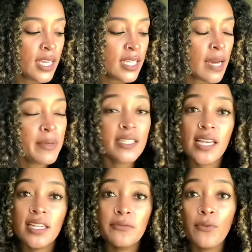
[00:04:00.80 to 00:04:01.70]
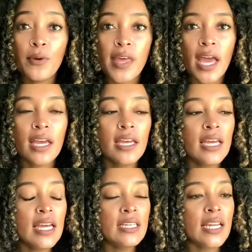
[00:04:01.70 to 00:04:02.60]
I'm excited for that.
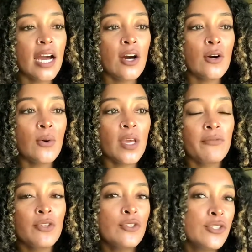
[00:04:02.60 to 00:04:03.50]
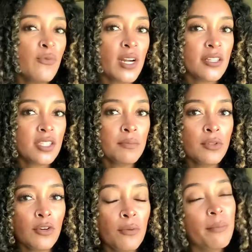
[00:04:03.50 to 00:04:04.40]
Now, if you do want it to
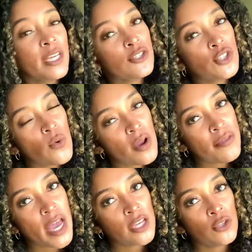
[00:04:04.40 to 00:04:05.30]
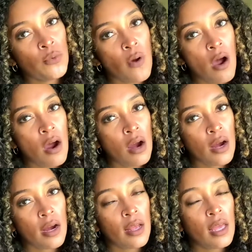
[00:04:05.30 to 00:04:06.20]
bloom, make sure that you
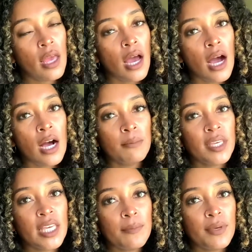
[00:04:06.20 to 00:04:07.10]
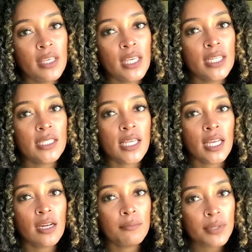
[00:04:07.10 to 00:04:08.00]
are keeping it in
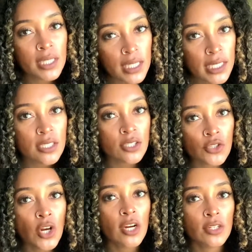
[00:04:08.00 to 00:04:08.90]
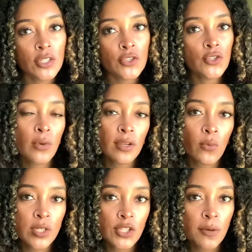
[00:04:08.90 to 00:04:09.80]
complete darkness during
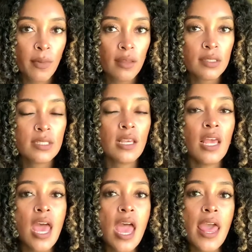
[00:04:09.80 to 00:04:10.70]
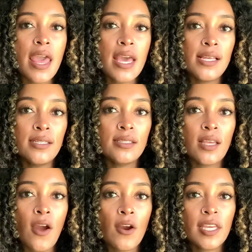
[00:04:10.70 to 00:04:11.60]
winter months, and
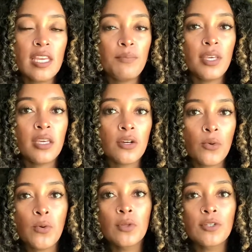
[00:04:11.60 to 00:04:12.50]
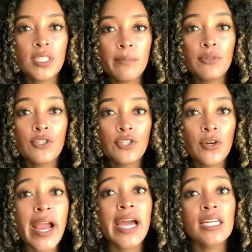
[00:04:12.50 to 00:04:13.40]
are keeping a cooler temperature
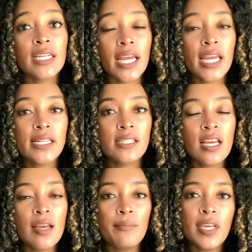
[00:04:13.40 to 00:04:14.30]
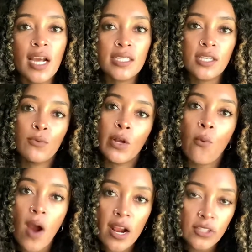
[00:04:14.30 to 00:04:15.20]
at night, because it
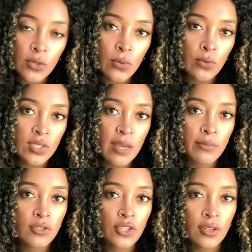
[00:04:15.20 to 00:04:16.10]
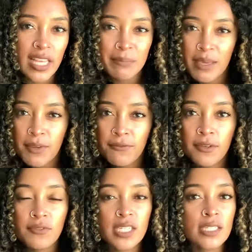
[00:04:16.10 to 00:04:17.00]
requires a cool temperature, like maybe
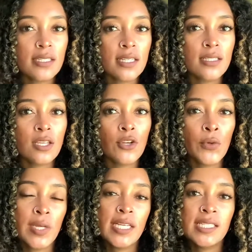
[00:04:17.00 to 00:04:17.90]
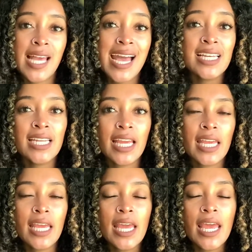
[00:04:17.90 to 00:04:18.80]
50 to 60 degrees at night,
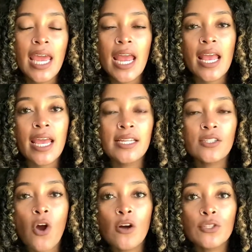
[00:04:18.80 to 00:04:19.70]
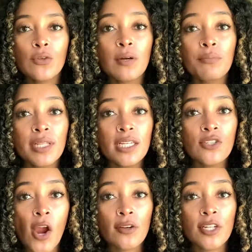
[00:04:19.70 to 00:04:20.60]
and also complete
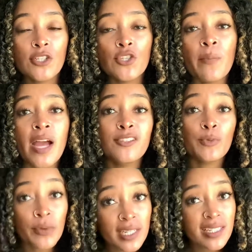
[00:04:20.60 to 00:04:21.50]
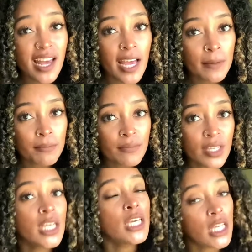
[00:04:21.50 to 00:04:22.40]
darkness, so by springtime
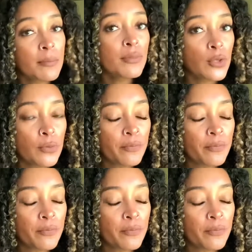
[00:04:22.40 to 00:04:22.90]
it can bloom.